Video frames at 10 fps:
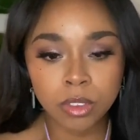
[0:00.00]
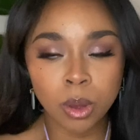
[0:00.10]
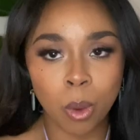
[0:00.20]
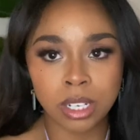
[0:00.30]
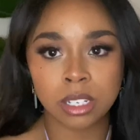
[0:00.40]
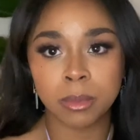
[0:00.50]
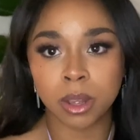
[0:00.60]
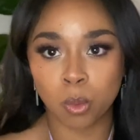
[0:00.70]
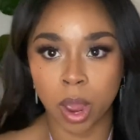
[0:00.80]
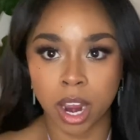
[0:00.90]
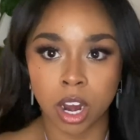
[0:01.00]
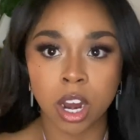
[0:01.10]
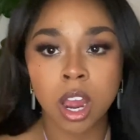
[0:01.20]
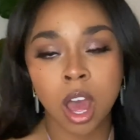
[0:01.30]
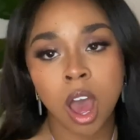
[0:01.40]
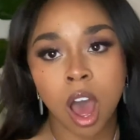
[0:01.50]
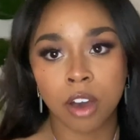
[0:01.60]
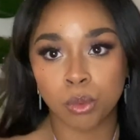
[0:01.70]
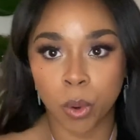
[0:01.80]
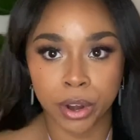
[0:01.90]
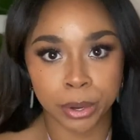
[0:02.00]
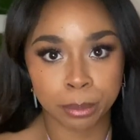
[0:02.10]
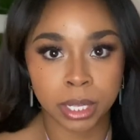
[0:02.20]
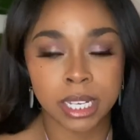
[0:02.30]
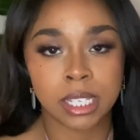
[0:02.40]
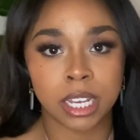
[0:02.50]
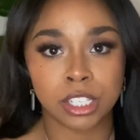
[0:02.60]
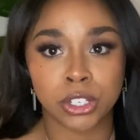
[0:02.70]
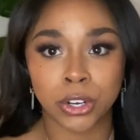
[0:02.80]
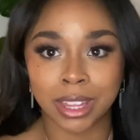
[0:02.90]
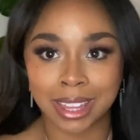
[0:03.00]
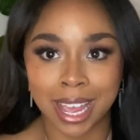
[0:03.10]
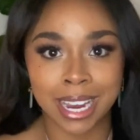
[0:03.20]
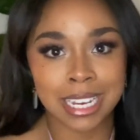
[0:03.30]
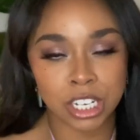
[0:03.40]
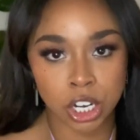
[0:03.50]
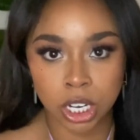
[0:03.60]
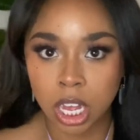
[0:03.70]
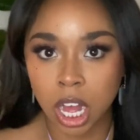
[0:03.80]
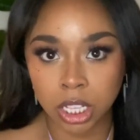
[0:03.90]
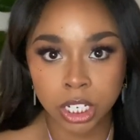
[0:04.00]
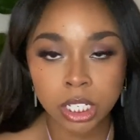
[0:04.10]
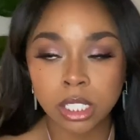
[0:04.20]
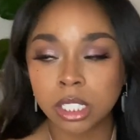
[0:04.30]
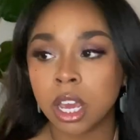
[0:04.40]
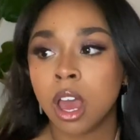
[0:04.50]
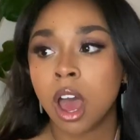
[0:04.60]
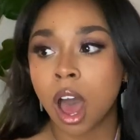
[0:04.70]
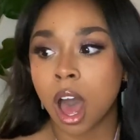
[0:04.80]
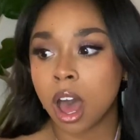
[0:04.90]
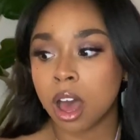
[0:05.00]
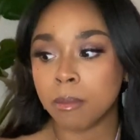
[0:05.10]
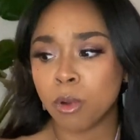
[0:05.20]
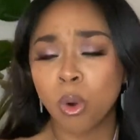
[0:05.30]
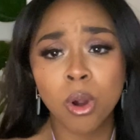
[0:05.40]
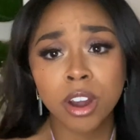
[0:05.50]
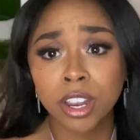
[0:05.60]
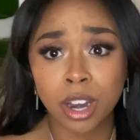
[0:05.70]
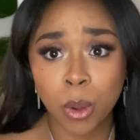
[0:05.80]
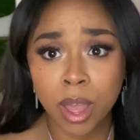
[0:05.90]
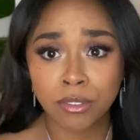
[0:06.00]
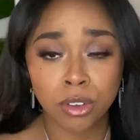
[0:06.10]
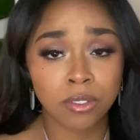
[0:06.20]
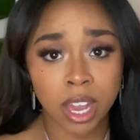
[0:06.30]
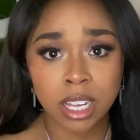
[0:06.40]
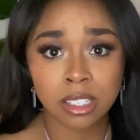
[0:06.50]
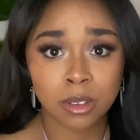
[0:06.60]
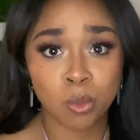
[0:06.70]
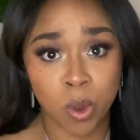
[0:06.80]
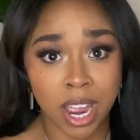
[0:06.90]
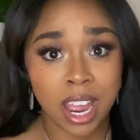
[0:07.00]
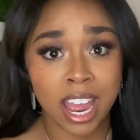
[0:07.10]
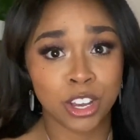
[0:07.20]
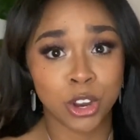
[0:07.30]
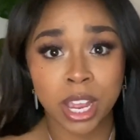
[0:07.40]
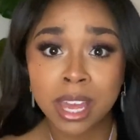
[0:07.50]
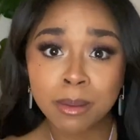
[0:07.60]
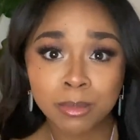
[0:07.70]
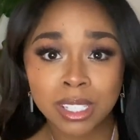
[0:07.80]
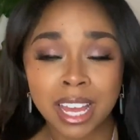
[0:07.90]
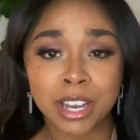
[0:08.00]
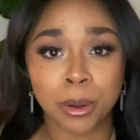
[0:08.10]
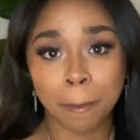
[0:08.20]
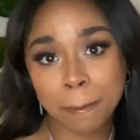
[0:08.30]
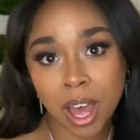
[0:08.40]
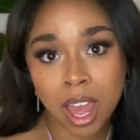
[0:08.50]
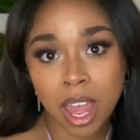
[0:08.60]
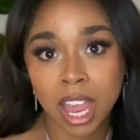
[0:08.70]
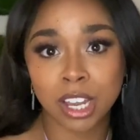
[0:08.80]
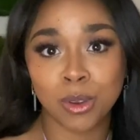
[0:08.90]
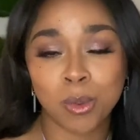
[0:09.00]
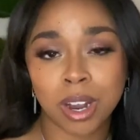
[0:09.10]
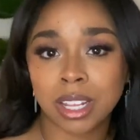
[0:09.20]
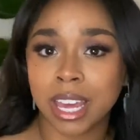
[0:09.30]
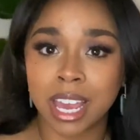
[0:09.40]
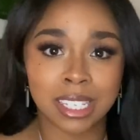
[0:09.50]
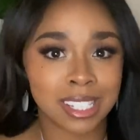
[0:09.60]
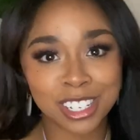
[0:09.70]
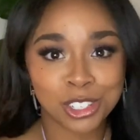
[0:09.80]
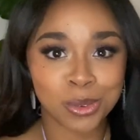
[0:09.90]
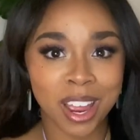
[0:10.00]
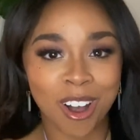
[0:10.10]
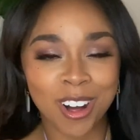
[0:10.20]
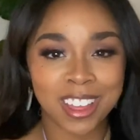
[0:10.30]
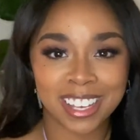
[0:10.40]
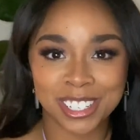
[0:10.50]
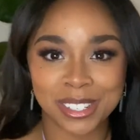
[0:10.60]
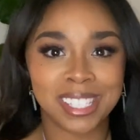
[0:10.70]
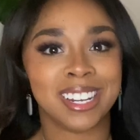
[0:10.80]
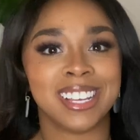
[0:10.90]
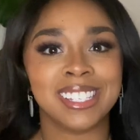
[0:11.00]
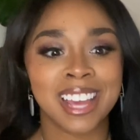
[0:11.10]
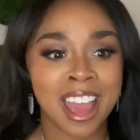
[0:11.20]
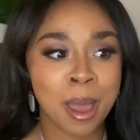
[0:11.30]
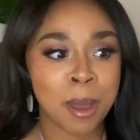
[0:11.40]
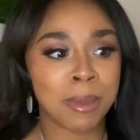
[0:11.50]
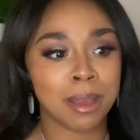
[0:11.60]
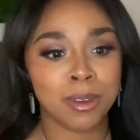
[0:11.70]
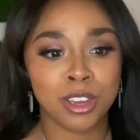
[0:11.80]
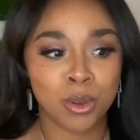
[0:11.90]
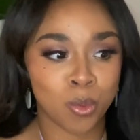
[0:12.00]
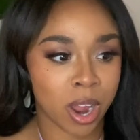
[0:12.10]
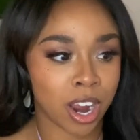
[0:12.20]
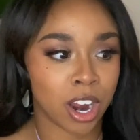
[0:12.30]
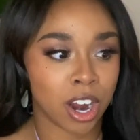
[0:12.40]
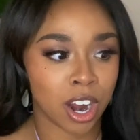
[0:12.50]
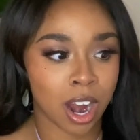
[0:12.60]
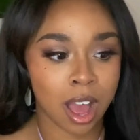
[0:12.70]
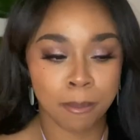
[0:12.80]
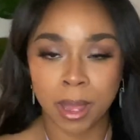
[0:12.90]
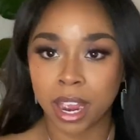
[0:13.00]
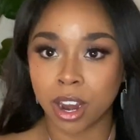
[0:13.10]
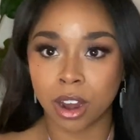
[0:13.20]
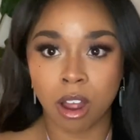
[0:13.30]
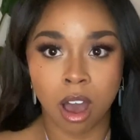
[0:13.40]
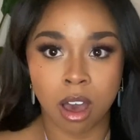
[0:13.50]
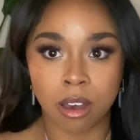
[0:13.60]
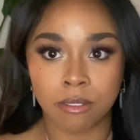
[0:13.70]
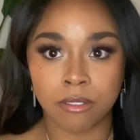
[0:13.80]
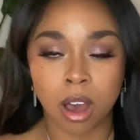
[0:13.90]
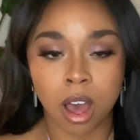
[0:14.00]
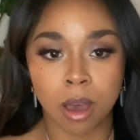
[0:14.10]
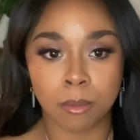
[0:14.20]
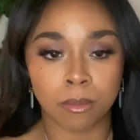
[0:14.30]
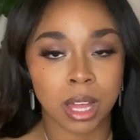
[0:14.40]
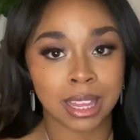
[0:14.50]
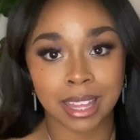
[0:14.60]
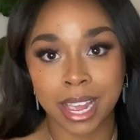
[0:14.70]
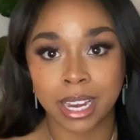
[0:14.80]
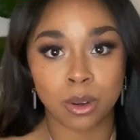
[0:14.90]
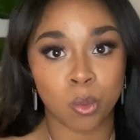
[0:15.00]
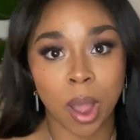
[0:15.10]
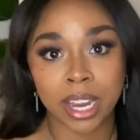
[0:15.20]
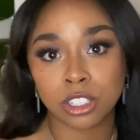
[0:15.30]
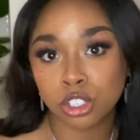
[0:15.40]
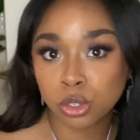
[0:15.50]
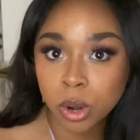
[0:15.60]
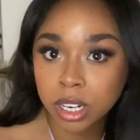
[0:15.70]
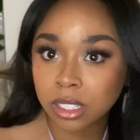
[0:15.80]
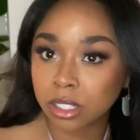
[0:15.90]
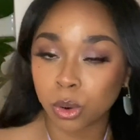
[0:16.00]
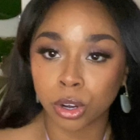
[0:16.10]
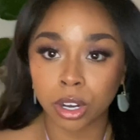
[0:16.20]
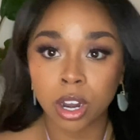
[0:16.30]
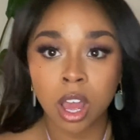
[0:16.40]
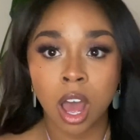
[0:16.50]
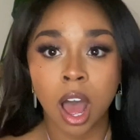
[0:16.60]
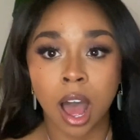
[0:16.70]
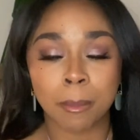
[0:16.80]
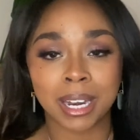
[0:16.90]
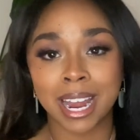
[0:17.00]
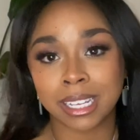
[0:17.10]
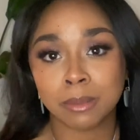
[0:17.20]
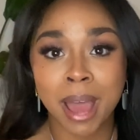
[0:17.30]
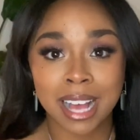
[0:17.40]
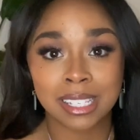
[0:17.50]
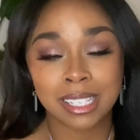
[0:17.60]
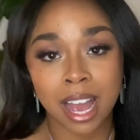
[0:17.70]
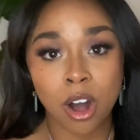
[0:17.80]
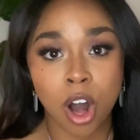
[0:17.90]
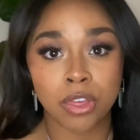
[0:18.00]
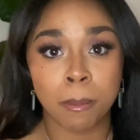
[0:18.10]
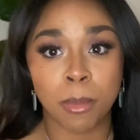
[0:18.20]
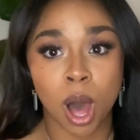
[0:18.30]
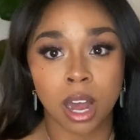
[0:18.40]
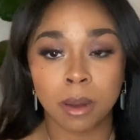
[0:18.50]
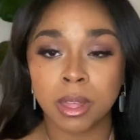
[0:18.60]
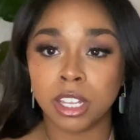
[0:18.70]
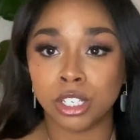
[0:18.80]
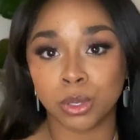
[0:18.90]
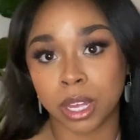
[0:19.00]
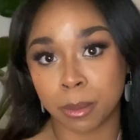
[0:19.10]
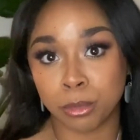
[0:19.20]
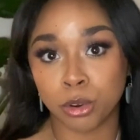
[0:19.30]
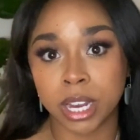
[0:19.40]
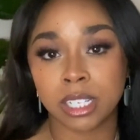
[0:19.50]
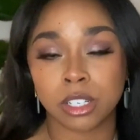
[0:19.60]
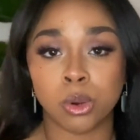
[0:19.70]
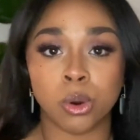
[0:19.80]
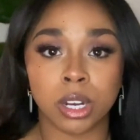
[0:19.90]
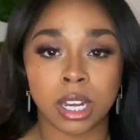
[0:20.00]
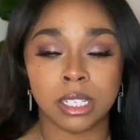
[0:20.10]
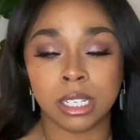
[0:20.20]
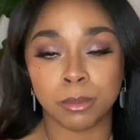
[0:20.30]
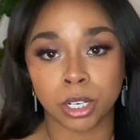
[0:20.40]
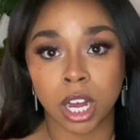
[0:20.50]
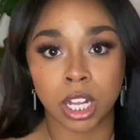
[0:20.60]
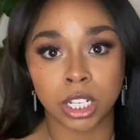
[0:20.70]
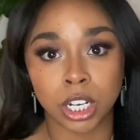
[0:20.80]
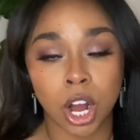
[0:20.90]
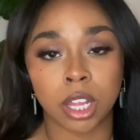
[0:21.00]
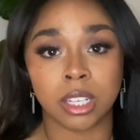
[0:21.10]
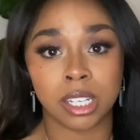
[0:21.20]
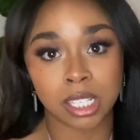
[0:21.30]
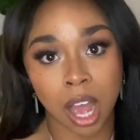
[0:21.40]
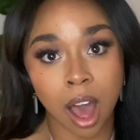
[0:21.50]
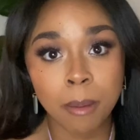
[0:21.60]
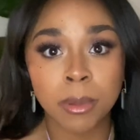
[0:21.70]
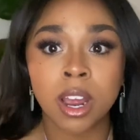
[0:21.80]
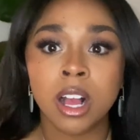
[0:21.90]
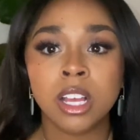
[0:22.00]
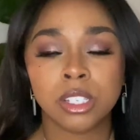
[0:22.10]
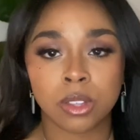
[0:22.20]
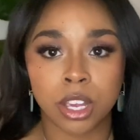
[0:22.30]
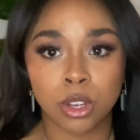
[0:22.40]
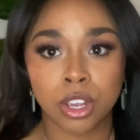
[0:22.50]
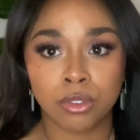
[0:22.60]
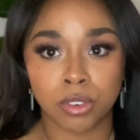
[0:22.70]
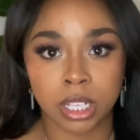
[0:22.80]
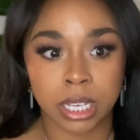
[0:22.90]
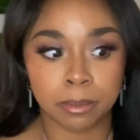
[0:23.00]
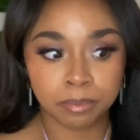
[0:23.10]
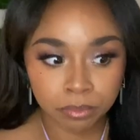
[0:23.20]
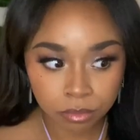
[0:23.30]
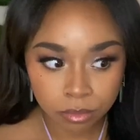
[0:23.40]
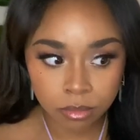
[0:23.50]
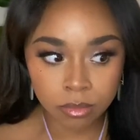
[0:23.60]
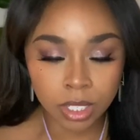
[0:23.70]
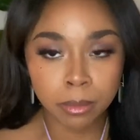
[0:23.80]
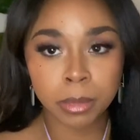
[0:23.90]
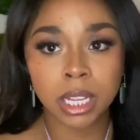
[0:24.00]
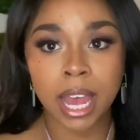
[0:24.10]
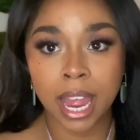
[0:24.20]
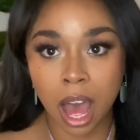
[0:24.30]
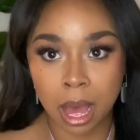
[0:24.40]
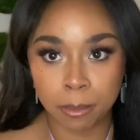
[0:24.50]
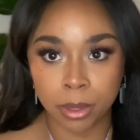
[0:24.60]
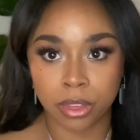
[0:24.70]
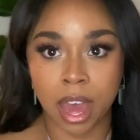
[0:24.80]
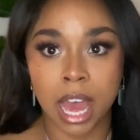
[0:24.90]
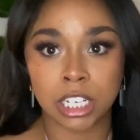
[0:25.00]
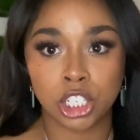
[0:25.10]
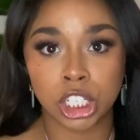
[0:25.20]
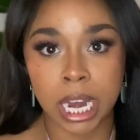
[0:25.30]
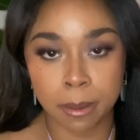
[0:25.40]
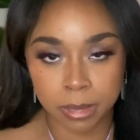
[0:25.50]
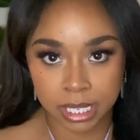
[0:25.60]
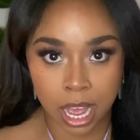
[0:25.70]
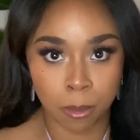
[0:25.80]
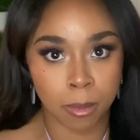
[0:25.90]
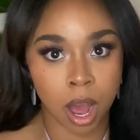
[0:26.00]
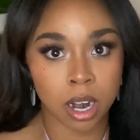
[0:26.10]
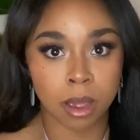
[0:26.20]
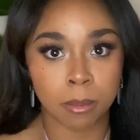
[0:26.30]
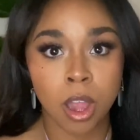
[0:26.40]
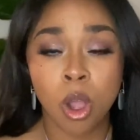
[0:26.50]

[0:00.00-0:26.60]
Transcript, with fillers: want to be aware of where you're placing certain light and dark colors. Um, or, you know, if you've gained some weight in your hips and your butt and you want to like accentuate all that juiciness, maybe you wear a pair of um, light white shorts or um, a nice pastel on the bottom and then do like a print or a deeper color on the top so that you can really play up that shape down bottom.